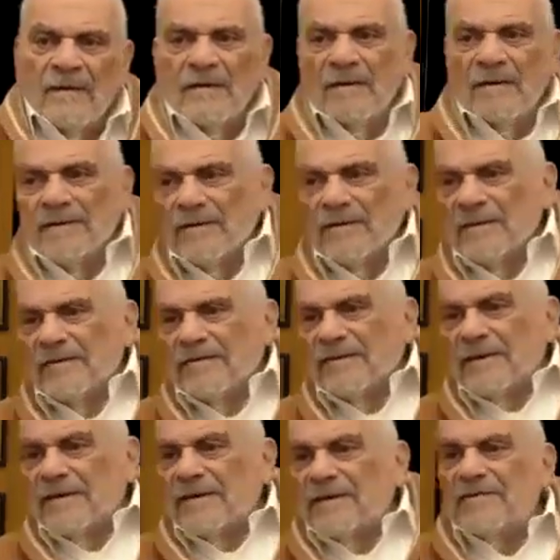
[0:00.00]
So the
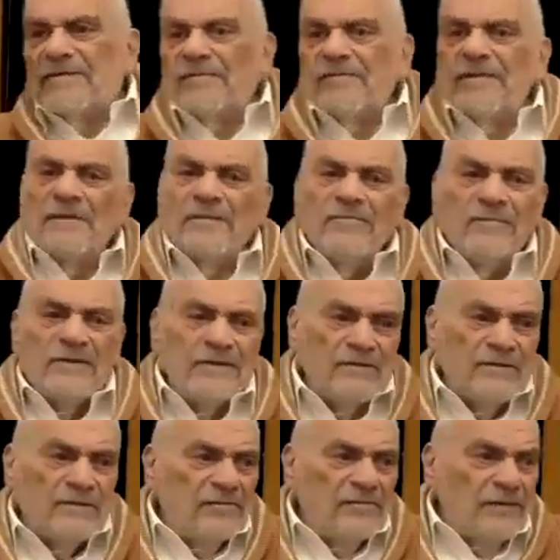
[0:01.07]
second stream, which
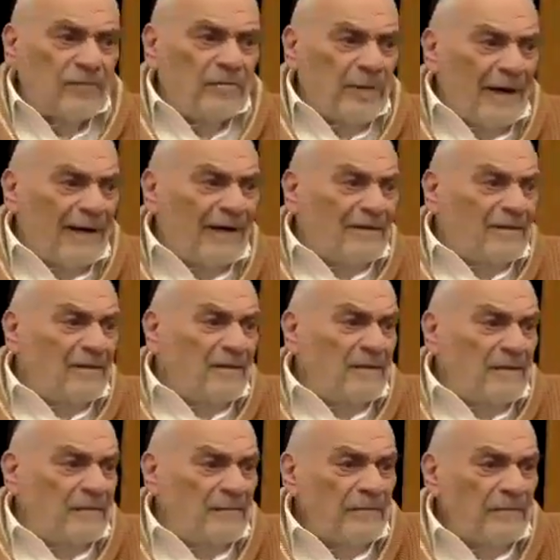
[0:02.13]
is the Ramban,
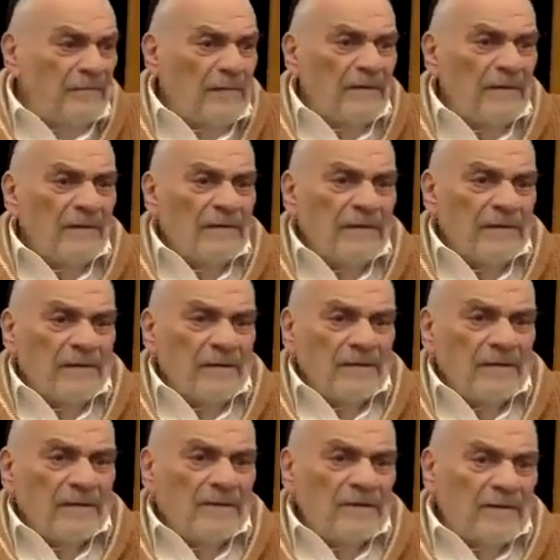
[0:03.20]

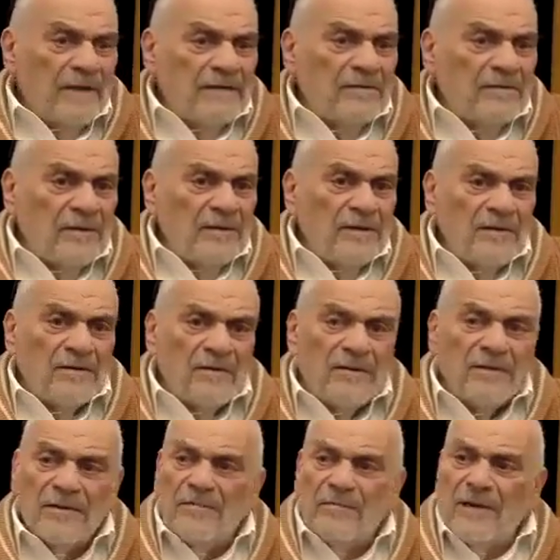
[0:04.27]
is that
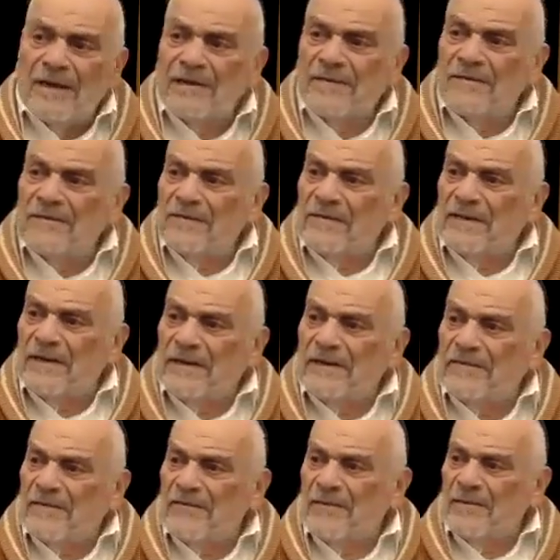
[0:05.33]
all the Makos are
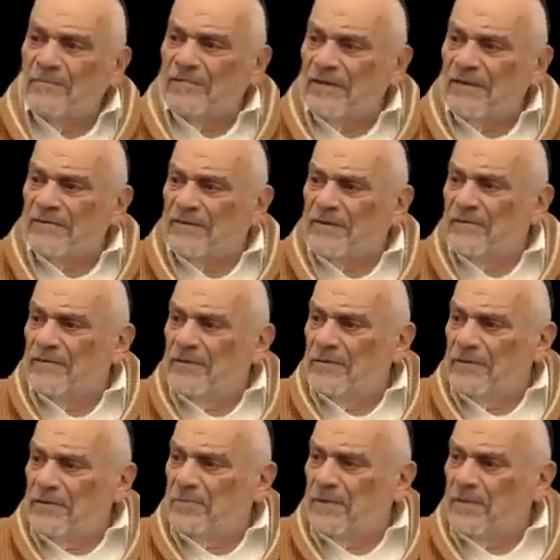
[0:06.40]
to impress the
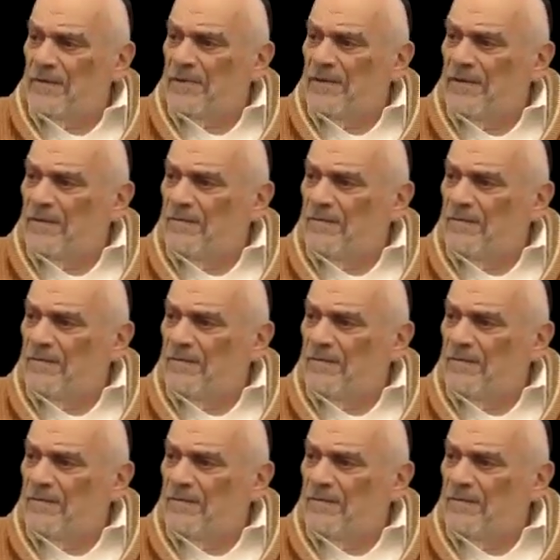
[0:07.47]
Jewish people.